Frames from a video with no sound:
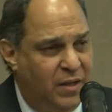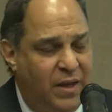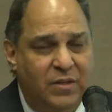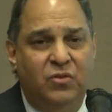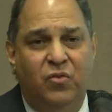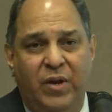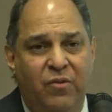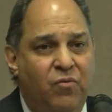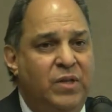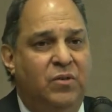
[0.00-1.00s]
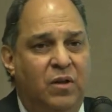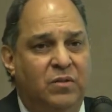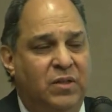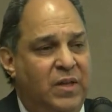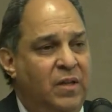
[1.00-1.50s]
history
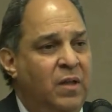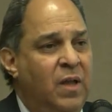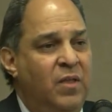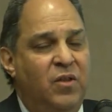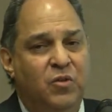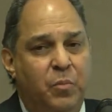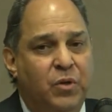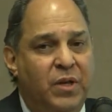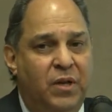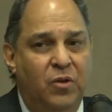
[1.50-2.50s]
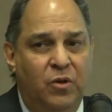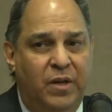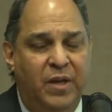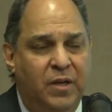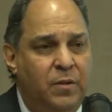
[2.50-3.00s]
results in this particular
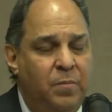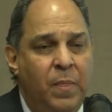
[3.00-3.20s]
kid